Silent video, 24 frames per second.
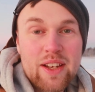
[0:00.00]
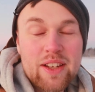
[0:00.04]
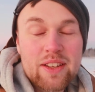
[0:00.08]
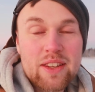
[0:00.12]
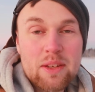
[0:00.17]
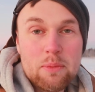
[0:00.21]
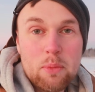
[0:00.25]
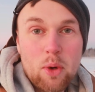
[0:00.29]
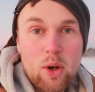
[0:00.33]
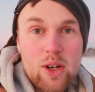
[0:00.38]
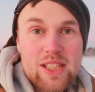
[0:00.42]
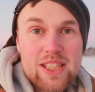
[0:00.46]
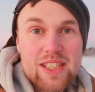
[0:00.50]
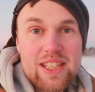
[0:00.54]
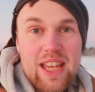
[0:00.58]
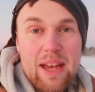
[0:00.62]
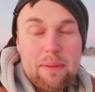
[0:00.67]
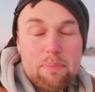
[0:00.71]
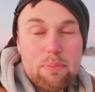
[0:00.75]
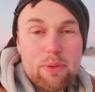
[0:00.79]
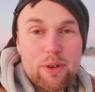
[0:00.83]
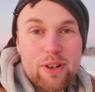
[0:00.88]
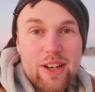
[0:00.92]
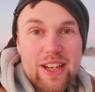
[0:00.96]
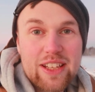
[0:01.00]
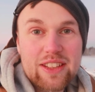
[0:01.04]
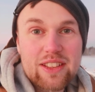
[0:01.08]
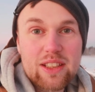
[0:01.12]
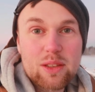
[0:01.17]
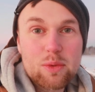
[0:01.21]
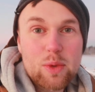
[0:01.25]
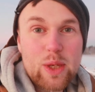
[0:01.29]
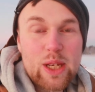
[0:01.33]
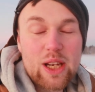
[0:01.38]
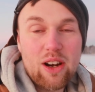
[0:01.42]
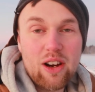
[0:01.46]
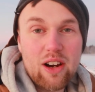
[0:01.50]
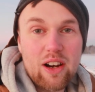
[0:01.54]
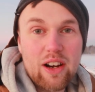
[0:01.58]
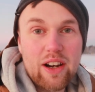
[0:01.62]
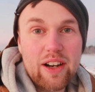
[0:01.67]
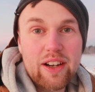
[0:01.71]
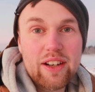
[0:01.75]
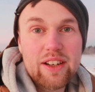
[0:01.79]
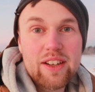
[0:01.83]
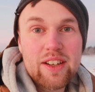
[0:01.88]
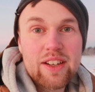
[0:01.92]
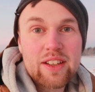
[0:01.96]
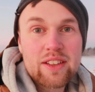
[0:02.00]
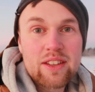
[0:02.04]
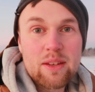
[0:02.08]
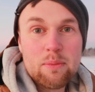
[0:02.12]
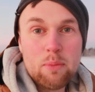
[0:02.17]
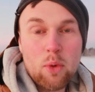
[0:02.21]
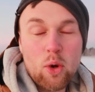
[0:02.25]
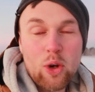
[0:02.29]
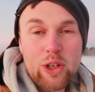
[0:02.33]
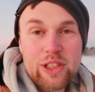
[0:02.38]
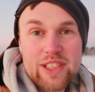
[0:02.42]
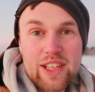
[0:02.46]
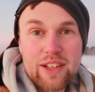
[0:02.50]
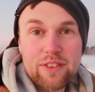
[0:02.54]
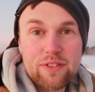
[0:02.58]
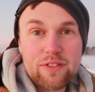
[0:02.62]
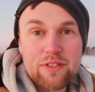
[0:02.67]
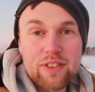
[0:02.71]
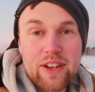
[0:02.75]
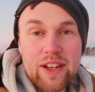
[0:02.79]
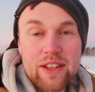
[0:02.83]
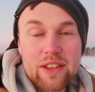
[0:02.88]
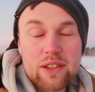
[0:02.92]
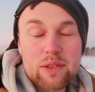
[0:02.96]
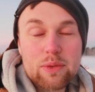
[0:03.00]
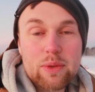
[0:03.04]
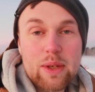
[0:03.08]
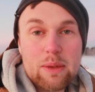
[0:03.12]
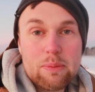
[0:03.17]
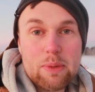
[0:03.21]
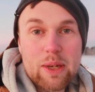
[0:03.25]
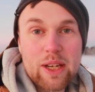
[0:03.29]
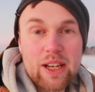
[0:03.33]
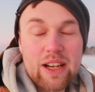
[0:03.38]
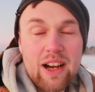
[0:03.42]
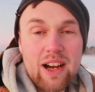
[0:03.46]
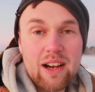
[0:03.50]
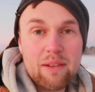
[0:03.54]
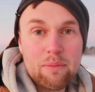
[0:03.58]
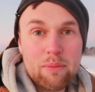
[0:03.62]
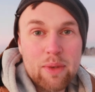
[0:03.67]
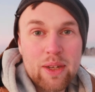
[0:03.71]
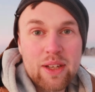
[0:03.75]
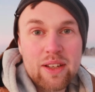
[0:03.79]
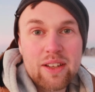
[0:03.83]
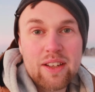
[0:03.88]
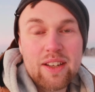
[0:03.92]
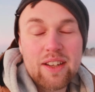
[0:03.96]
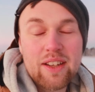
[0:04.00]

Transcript: The more separated we are, the more different we become.